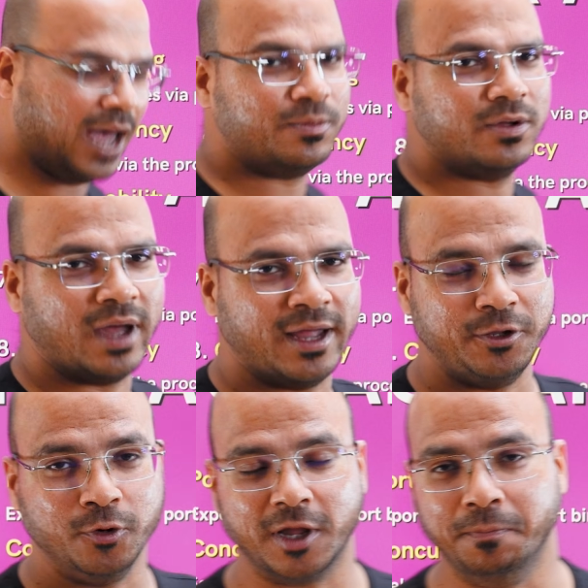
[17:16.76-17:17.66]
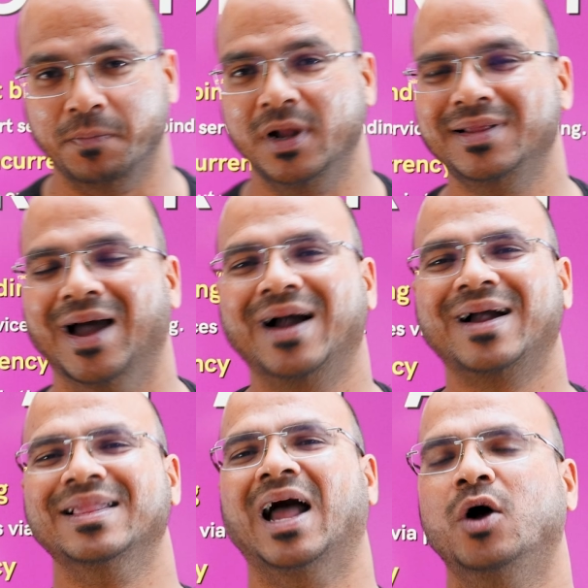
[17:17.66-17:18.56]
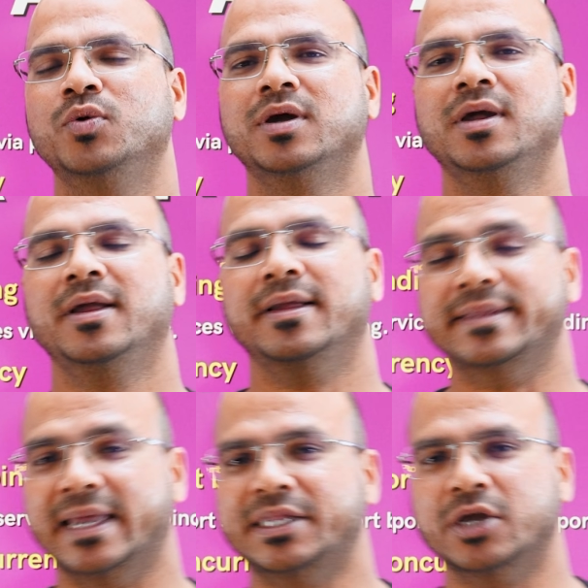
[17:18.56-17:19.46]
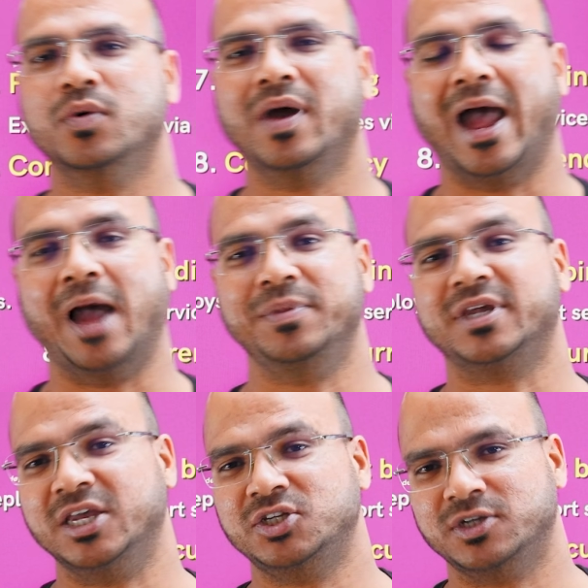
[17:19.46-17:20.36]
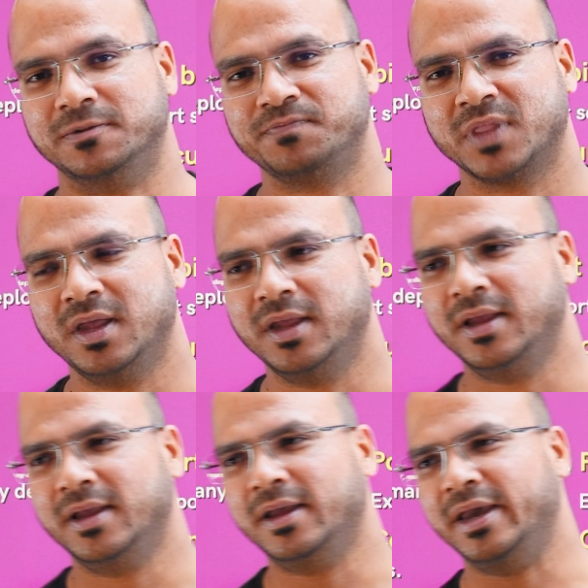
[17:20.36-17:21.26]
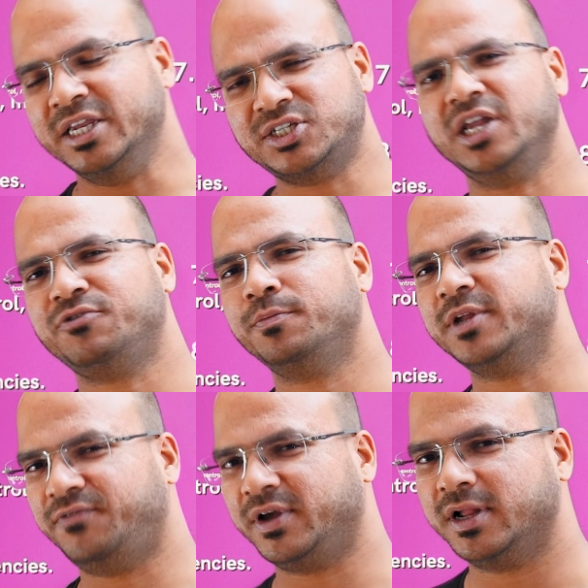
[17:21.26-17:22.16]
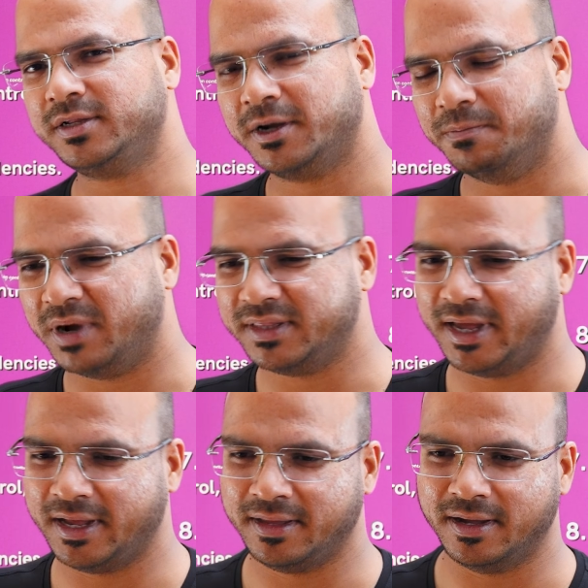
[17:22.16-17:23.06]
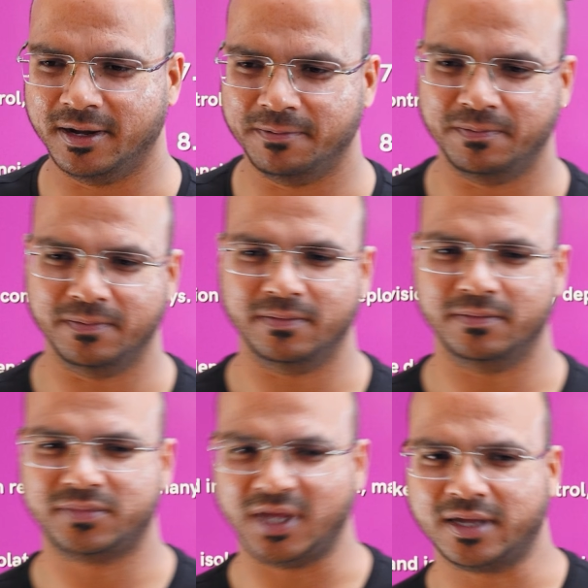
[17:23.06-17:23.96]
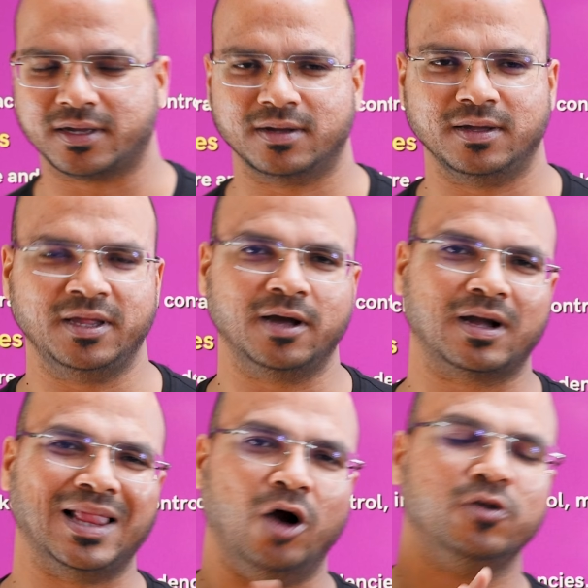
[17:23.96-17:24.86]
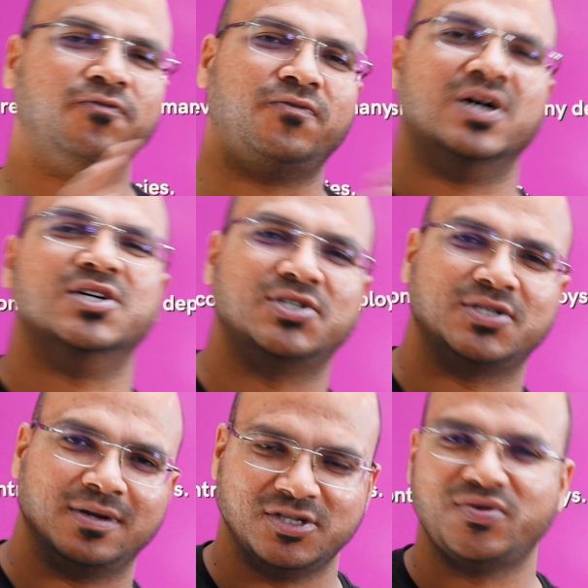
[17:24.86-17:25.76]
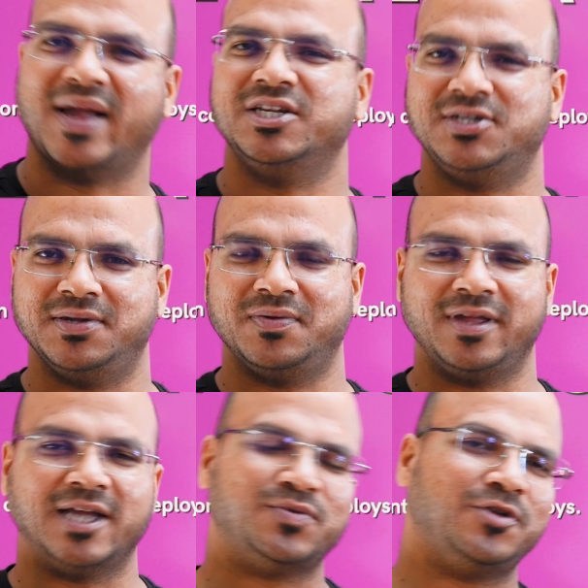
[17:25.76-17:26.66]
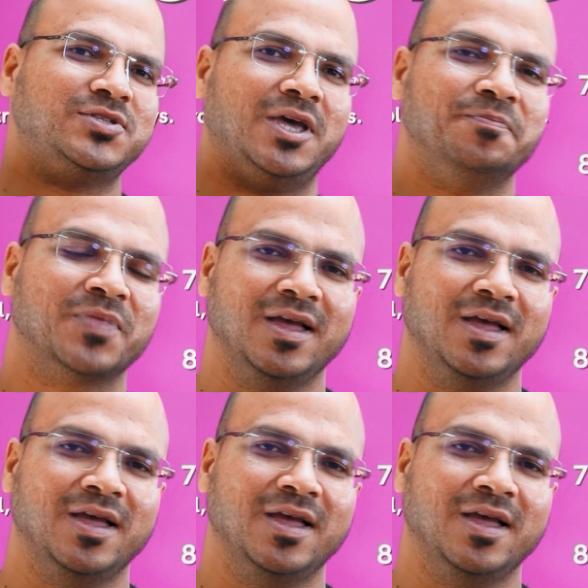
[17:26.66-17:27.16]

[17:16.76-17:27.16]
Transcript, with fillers: app and you can build a cloud native application. Initially, it will be difficult, but then uh, think in a cloud-first strategy, right? That's what you say.